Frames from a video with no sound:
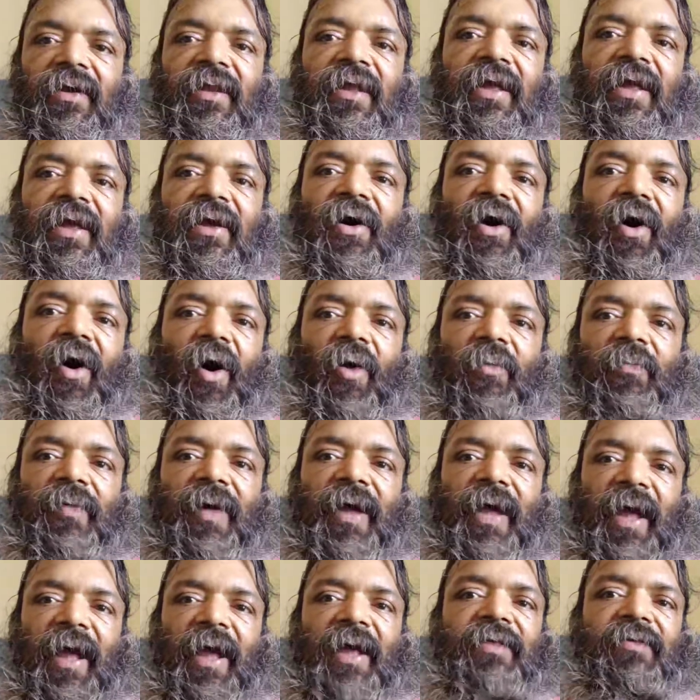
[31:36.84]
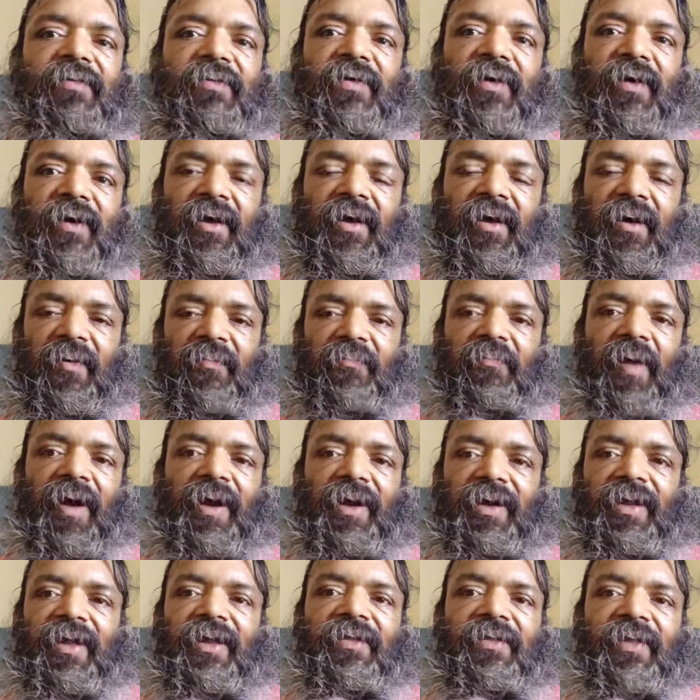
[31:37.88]
d of h
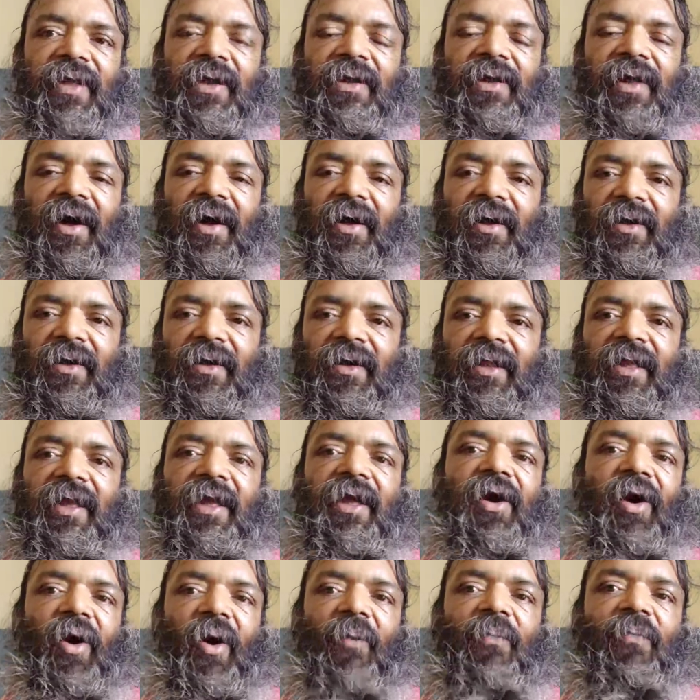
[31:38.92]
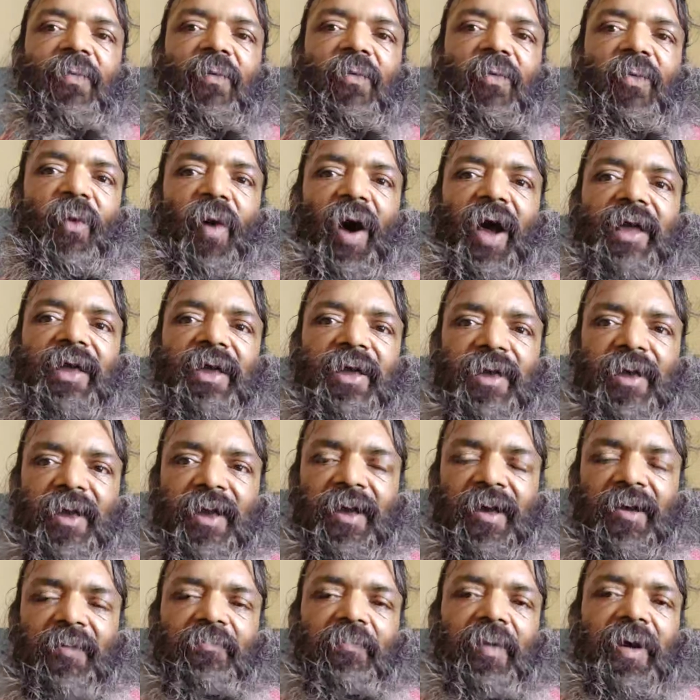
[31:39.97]
by d theta, d of y
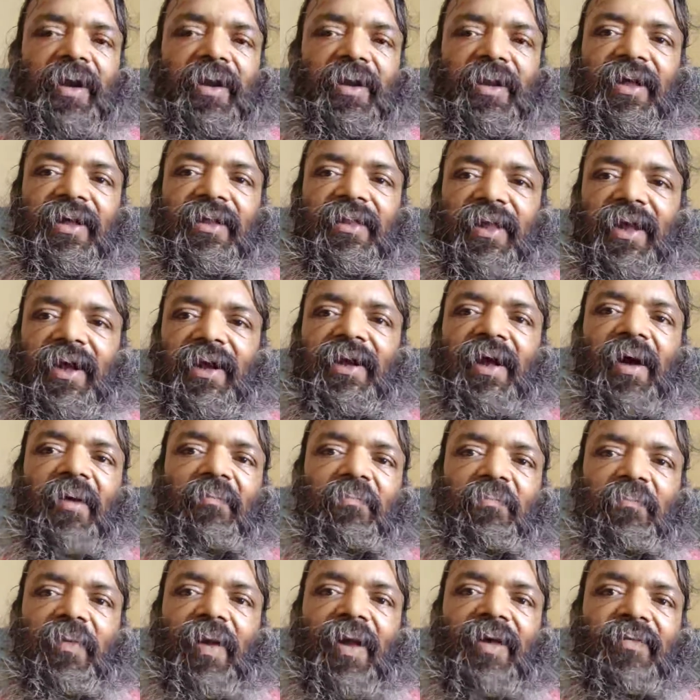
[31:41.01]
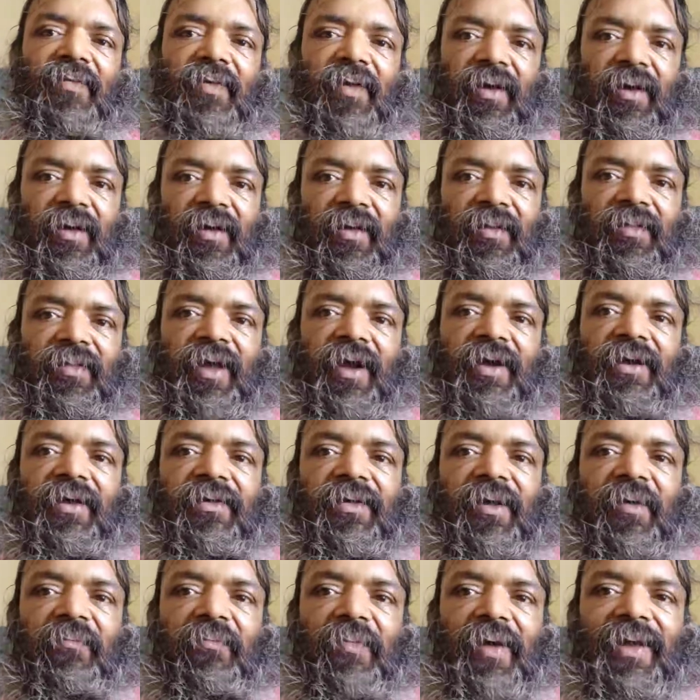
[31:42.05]
by d theta plus, that
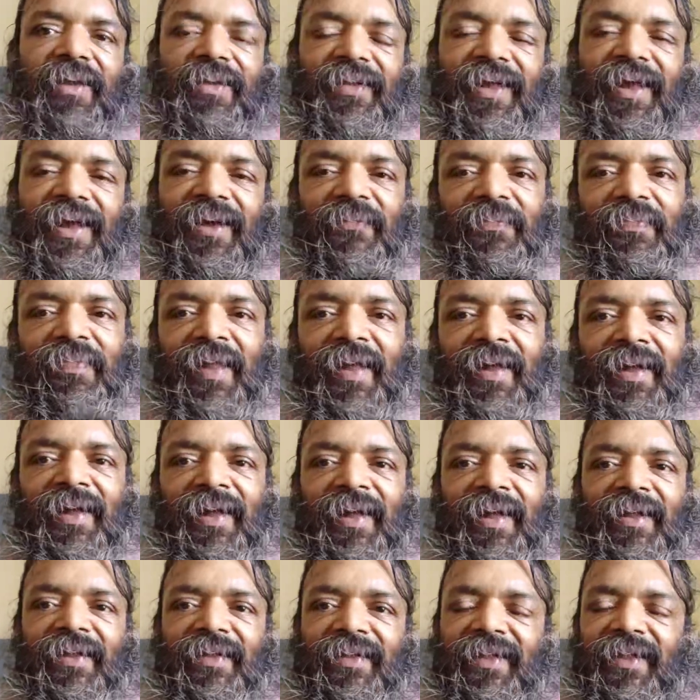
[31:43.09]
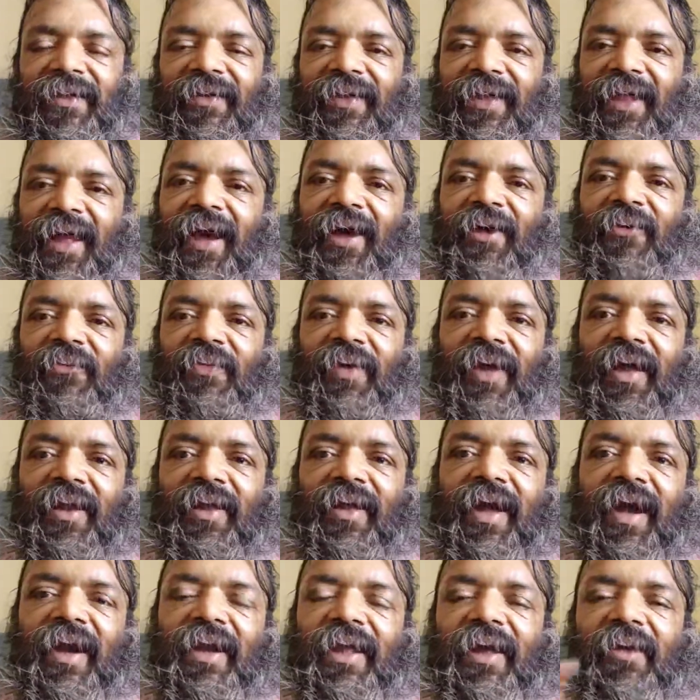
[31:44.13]
is the main thing. There we are
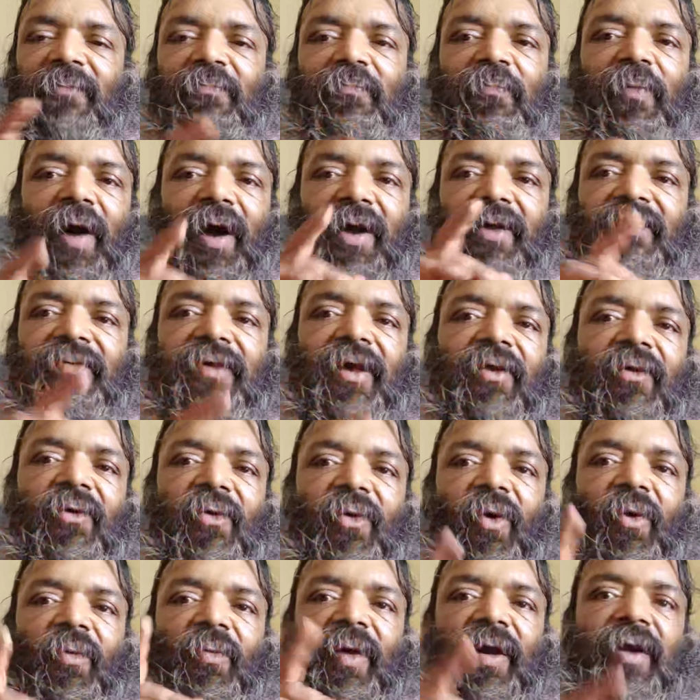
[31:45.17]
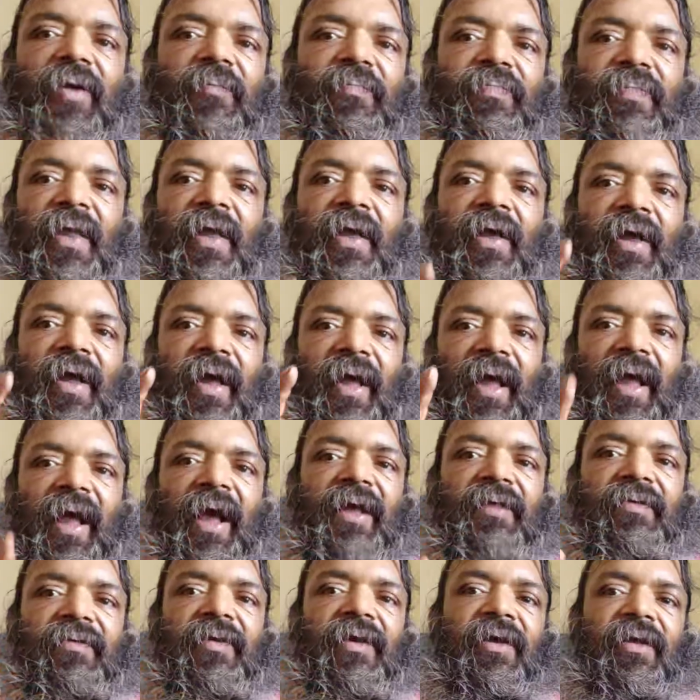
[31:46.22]
getting function over
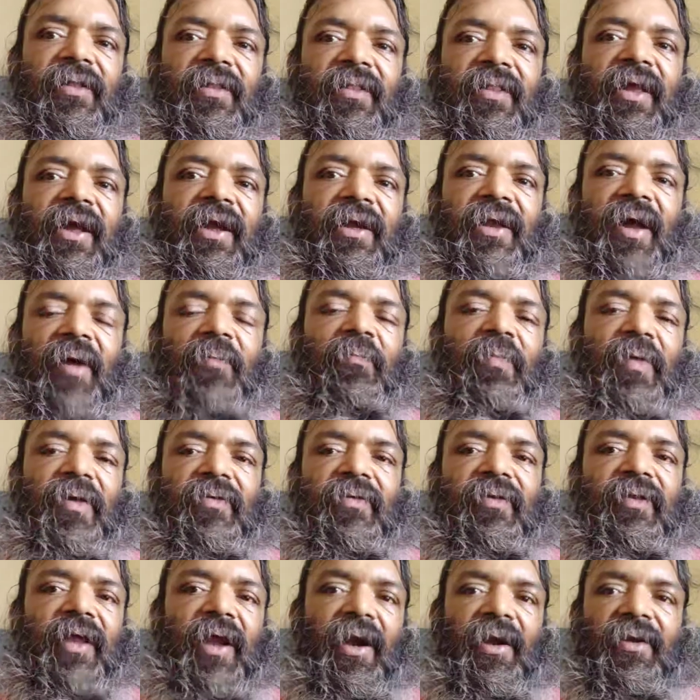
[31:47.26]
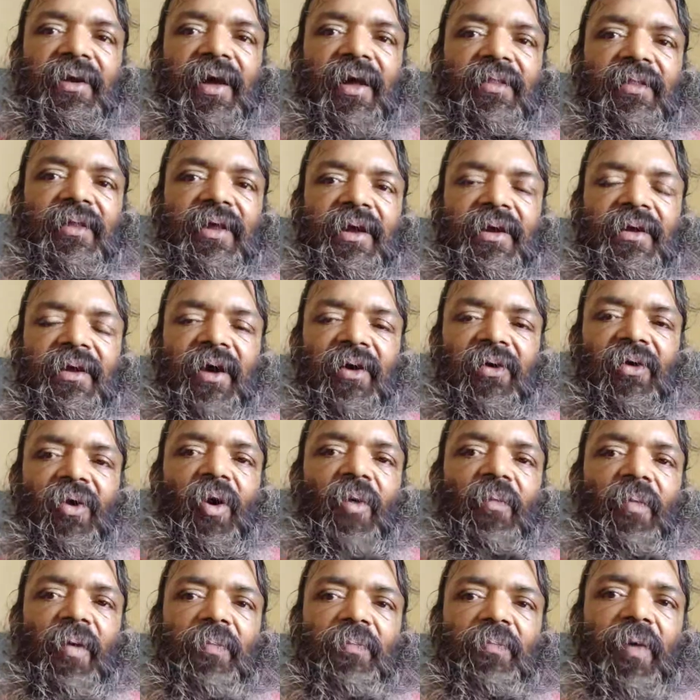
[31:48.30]
h theta plus delta theta
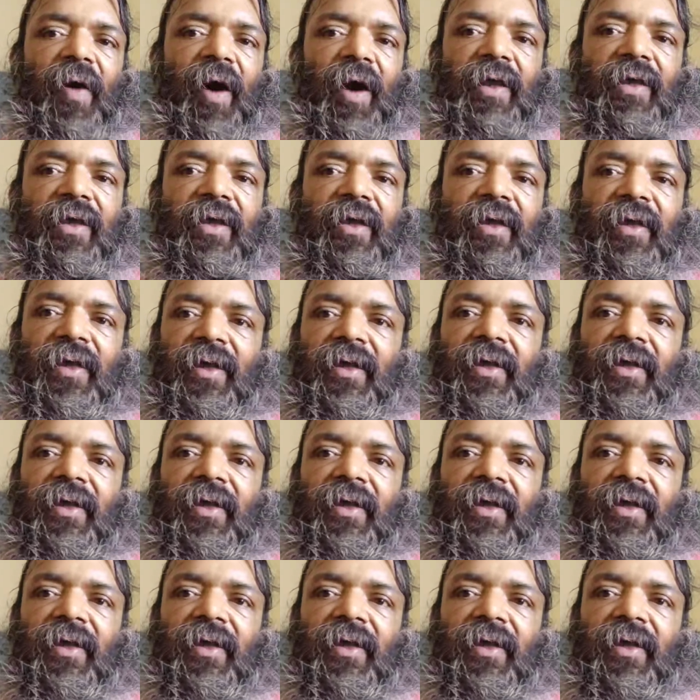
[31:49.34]
comma phi